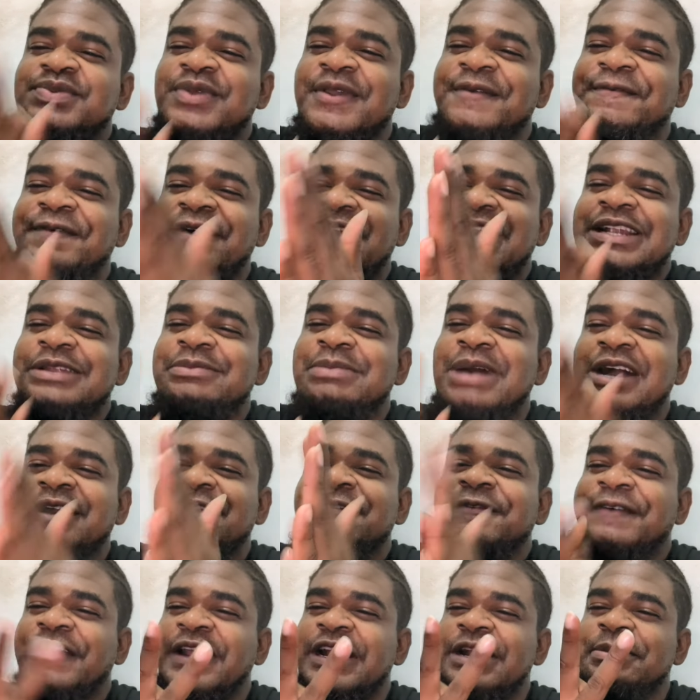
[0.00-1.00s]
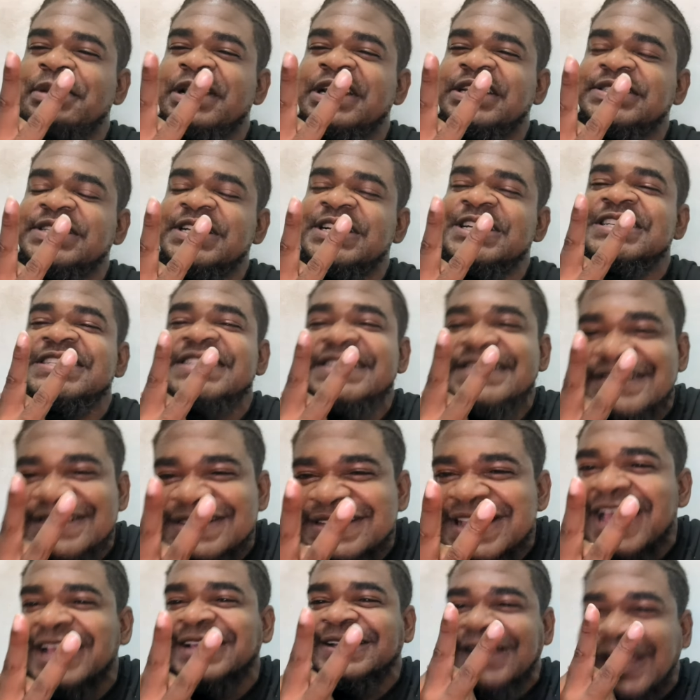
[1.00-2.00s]
We are finally back. We finally made it to the
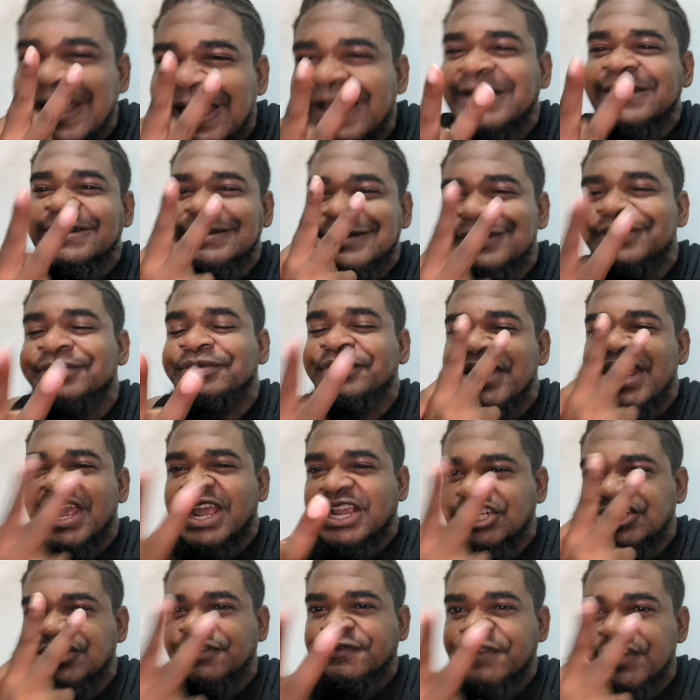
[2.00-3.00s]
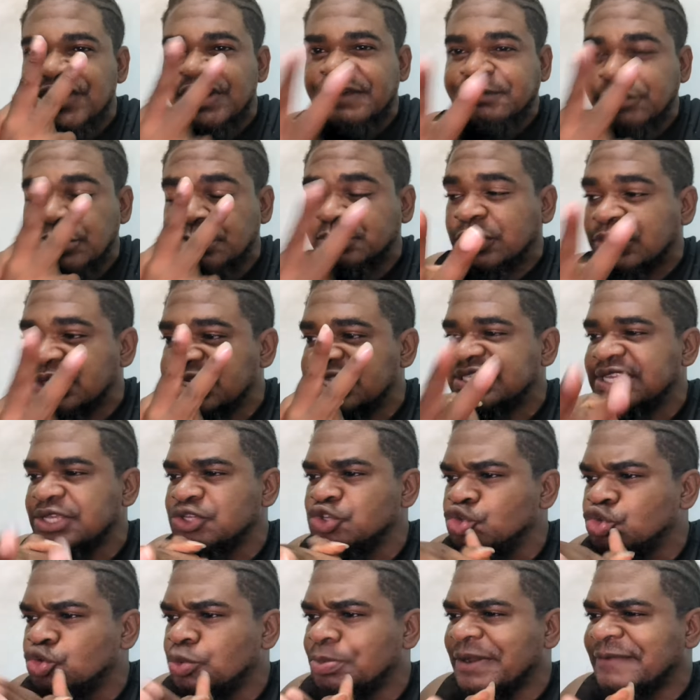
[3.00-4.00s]
second reaction video I've dropped on this
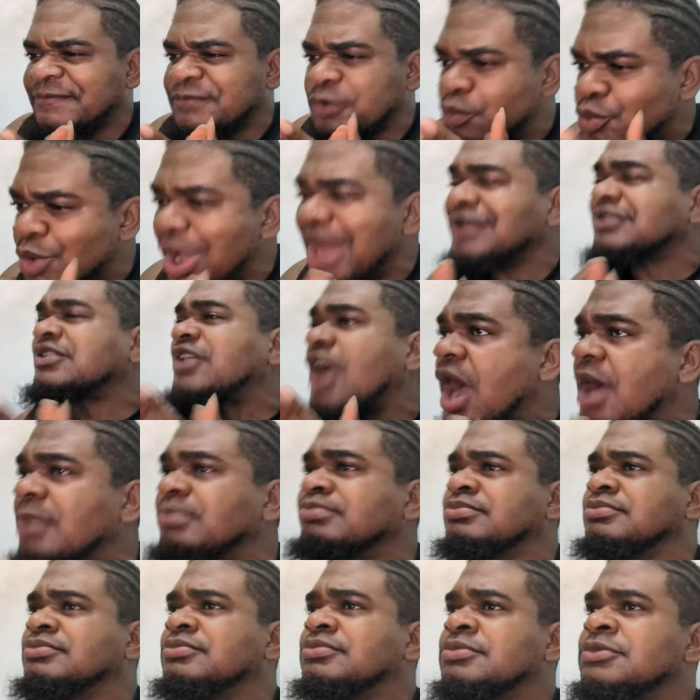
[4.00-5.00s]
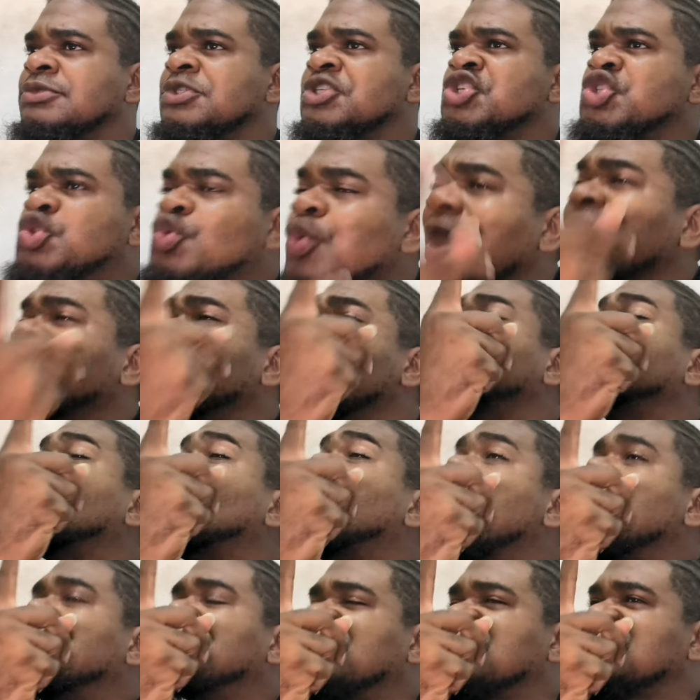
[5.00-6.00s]
YouTube platform. Welcome to another
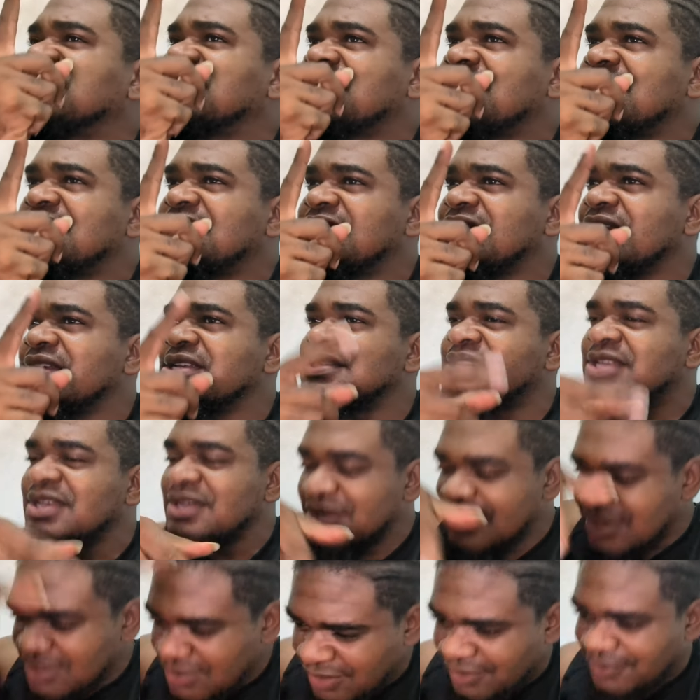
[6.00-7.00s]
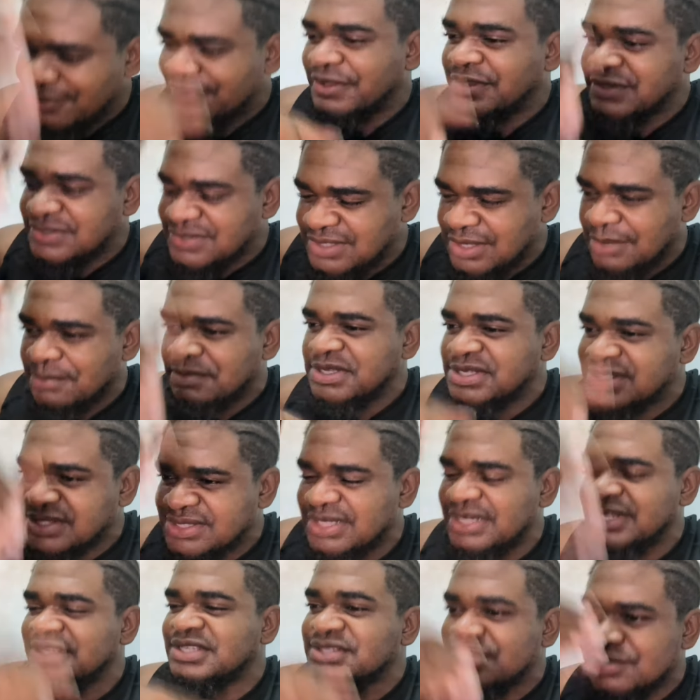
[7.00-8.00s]
one, brothers and sisters, on this
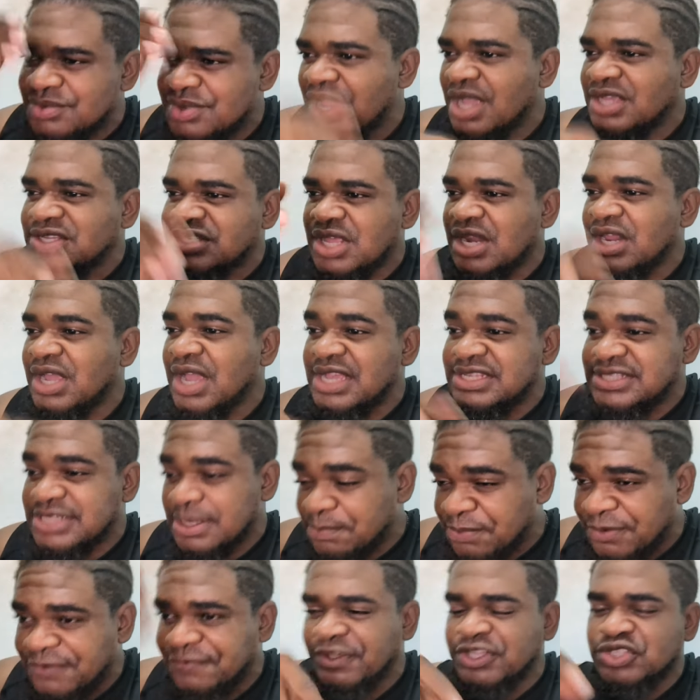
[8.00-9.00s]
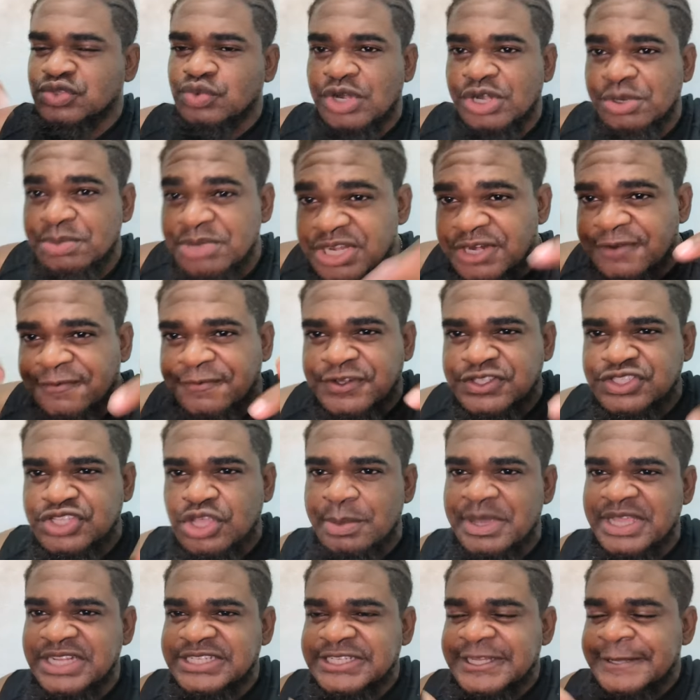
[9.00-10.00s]
Mystelics reaction, guys. The previous one will be in the first
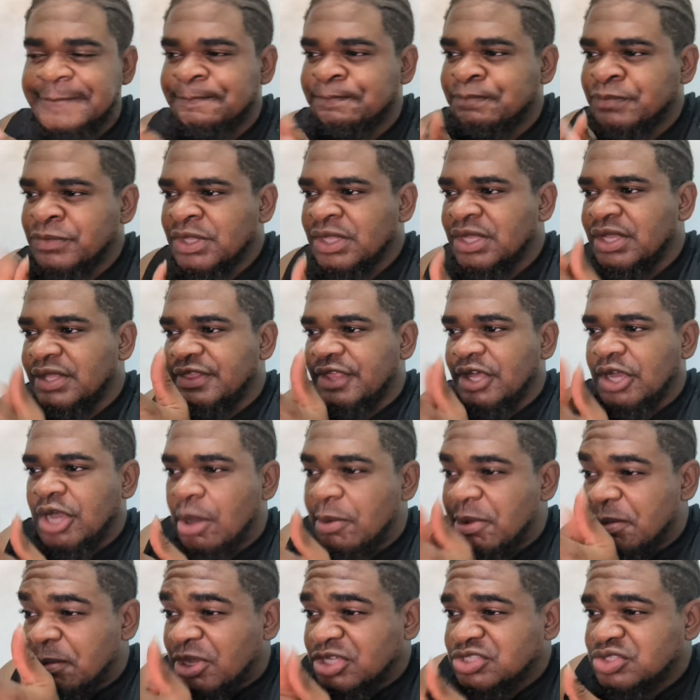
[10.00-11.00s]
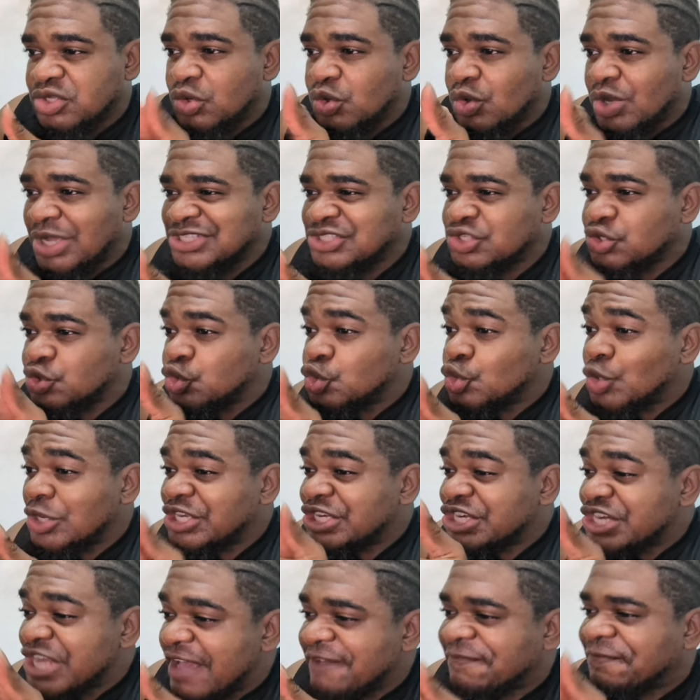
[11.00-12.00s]
comment in the comment box, below, guys, so you
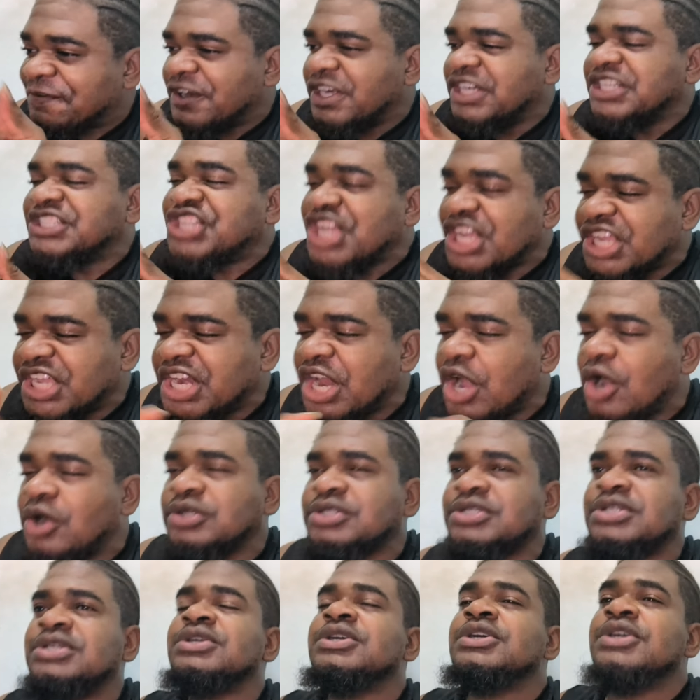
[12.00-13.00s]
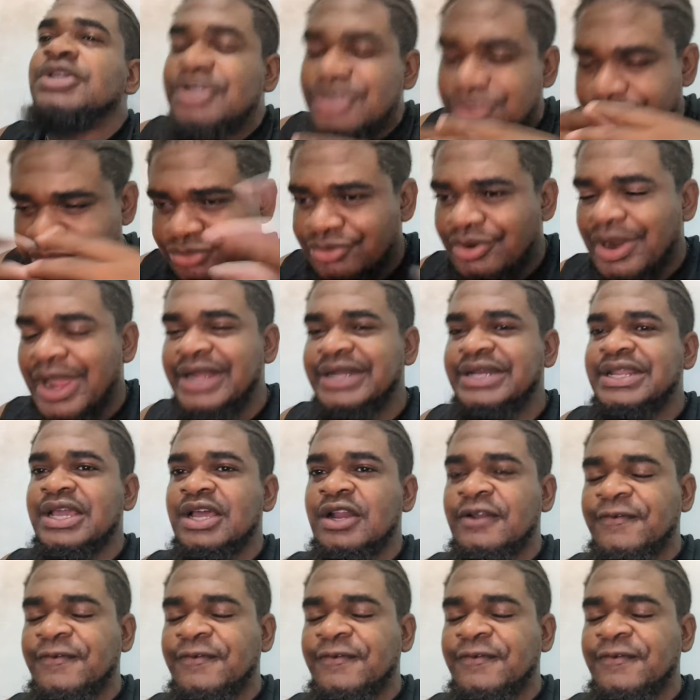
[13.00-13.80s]
can definitely check it out right there.